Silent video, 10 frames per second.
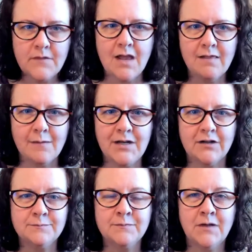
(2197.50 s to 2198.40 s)
Let me
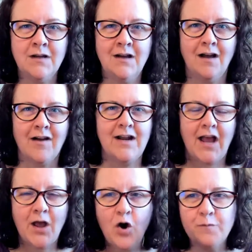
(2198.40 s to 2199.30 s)
know. All right.
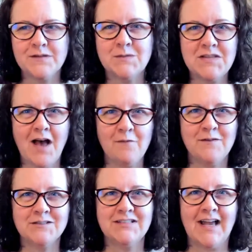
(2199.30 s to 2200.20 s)
I hope this was
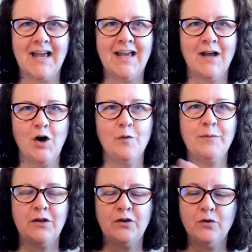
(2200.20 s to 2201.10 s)
helpful today. I hope
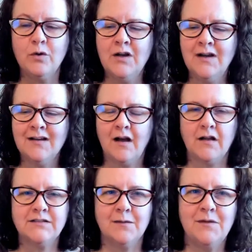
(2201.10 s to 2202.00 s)
you
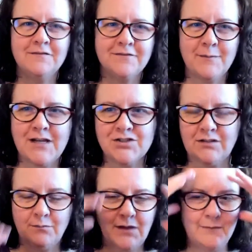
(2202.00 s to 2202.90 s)
got some
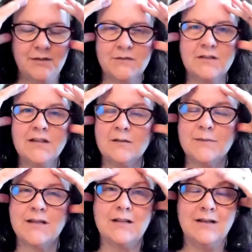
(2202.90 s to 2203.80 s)
information. Maybe it was a little
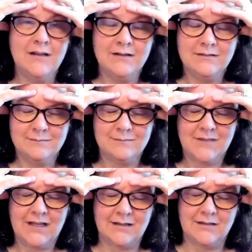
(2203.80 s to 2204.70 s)
bit
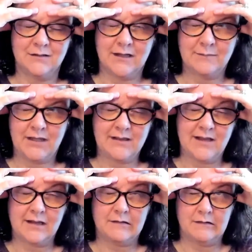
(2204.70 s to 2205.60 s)
like you're like me,
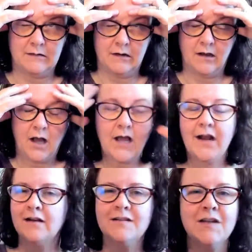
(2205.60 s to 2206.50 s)
like, oh. And
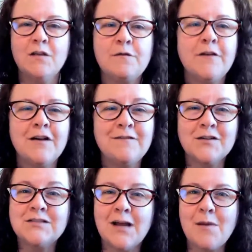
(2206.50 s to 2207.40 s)
honestly, the very
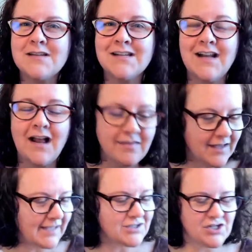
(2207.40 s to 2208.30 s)
first time I did it, I think
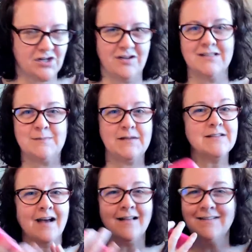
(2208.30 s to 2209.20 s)
I had Sherry on speed
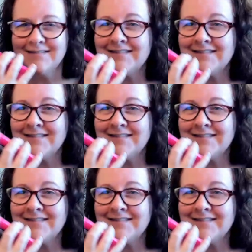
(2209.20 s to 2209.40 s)
dial.